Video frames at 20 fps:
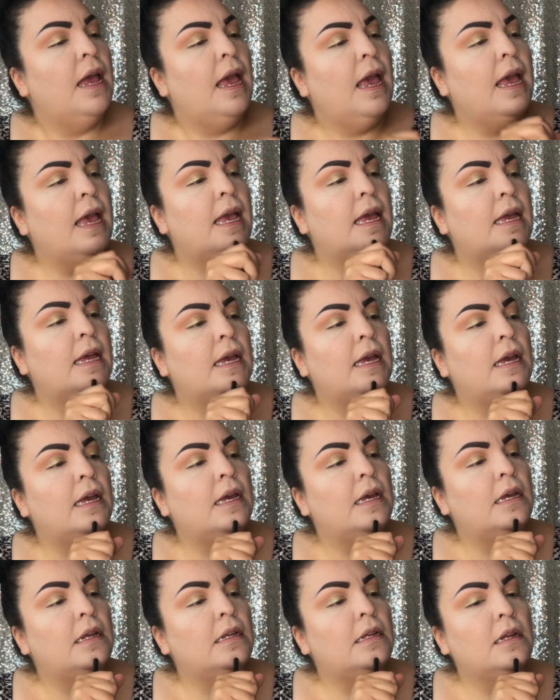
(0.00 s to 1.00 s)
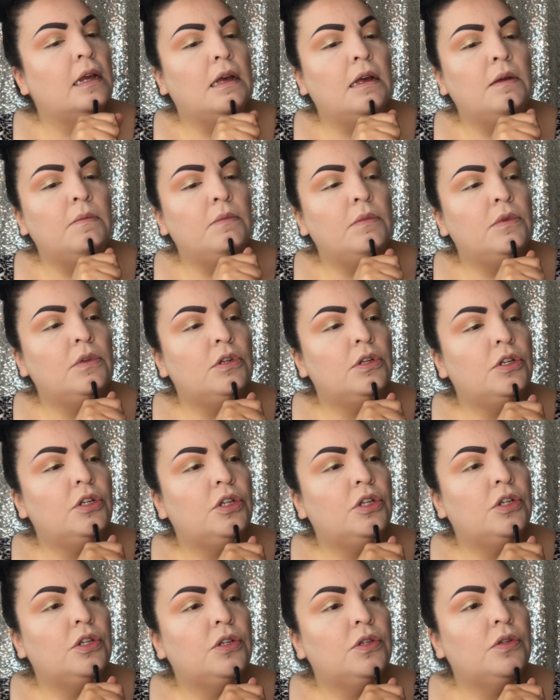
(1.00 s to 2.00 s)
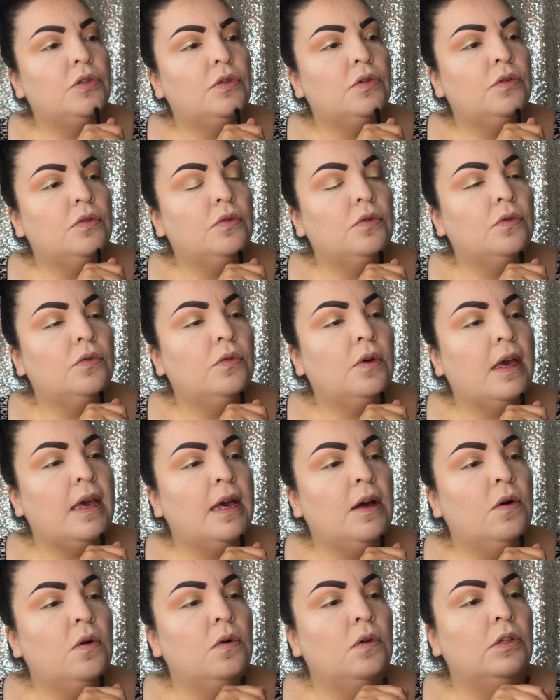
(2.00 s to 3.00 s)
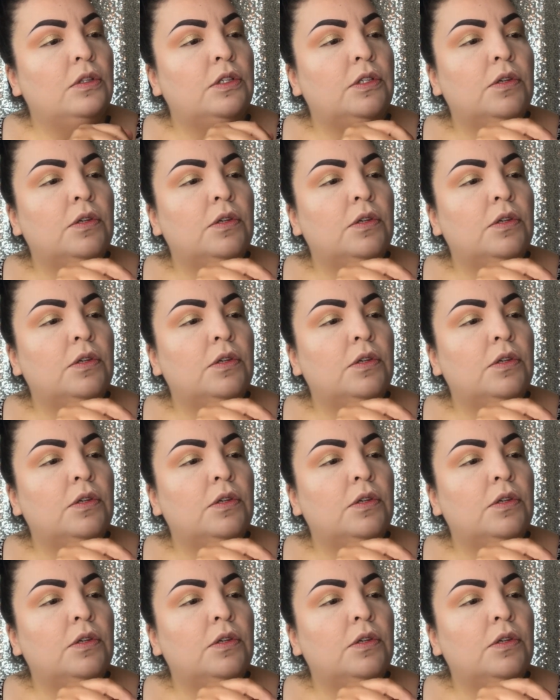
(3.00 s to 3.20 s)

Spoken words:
And I'm gonna do a cool